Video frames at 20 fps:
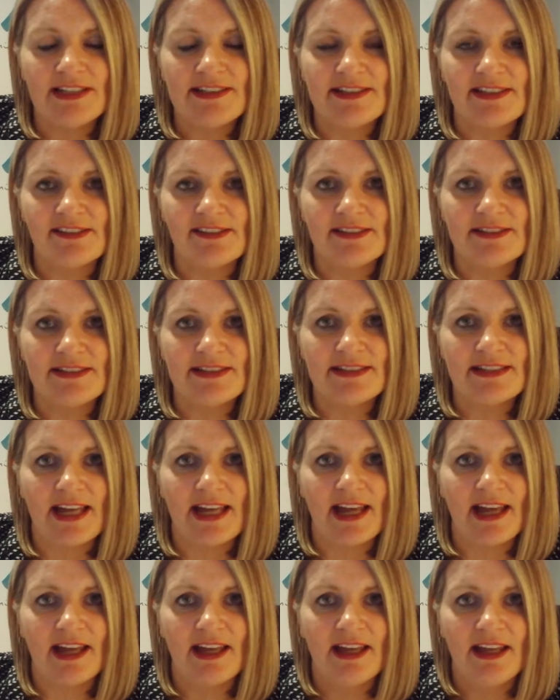It doesn't,
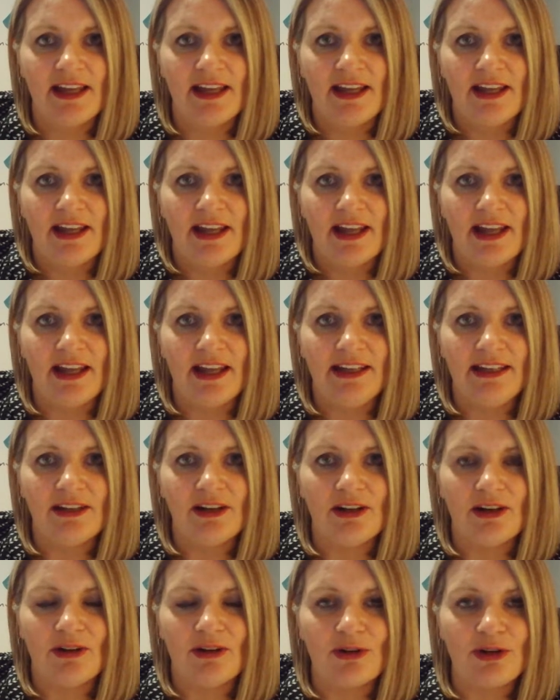
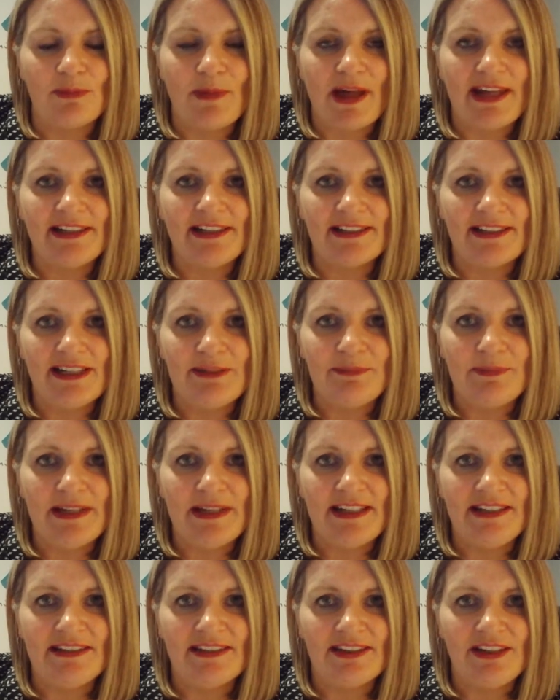automatically
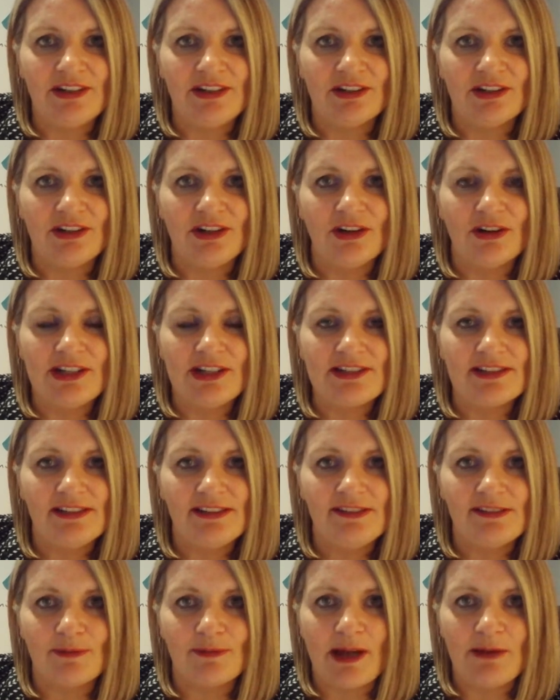mean that you're going to
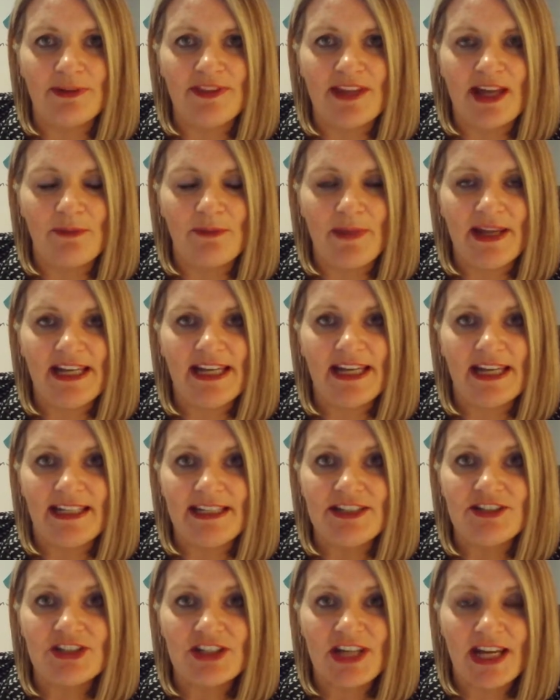lose weight without making
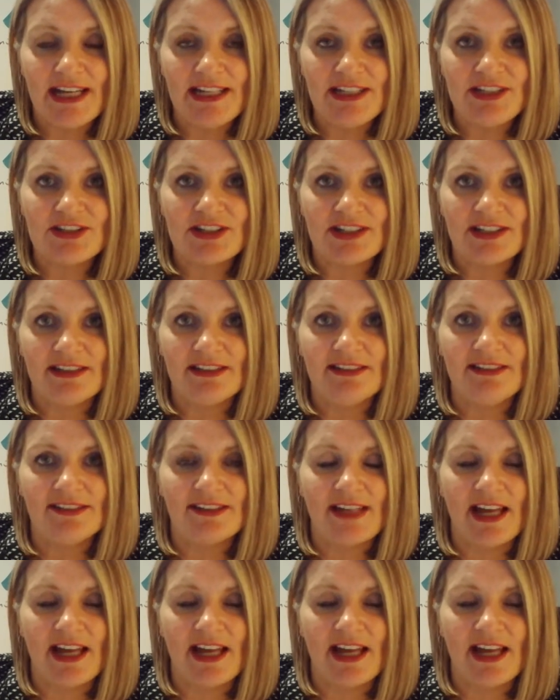any changes.